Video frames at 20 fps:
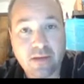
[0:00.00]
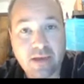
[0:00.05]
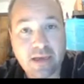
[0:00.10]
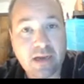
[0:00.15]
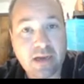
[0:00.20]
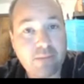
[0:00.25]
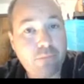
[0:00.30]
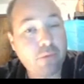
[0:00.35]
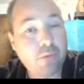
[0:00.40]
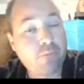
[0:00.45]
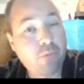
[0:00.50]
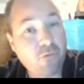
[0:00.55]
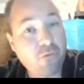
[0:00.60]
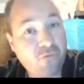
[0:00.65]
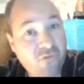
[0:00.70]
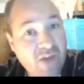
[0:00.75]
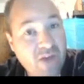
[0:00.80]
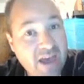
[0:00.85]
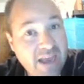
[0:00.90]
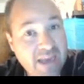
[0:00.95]
And I put
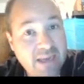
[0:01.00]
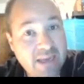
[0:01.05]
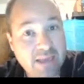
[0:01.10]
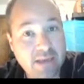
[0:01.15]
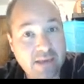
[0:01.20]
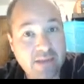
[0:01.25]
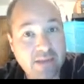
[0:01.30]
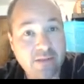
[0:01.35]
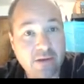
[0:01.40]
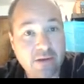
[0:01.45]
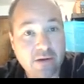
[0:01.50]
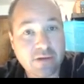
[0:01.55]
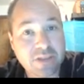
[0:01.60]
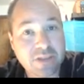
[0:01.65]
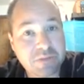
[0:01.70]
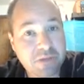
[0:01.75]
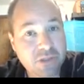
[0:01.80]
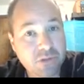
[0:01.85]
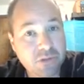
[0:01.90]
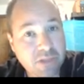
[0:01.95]
provided in there in a
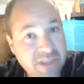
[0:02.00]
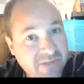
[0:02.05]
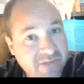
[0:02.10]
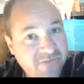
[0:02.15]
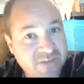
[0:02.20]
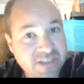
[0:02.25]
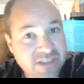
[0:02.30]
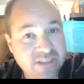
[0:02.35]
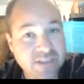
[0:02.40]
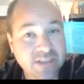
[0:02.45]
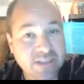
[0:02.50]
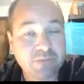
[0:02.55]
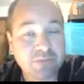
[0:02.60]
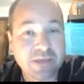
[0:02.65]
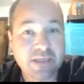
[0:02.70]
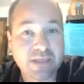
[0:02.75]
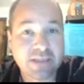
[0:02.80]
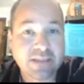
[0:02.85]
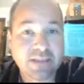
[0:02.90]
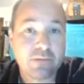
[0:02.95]
special emphasis
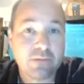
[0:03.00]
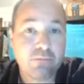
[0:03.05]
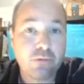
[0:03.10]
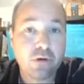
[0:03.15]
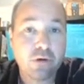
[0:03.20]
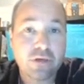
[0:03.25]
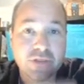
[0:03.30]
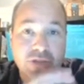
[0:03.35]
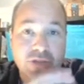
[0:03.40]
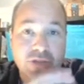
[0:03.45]
because the book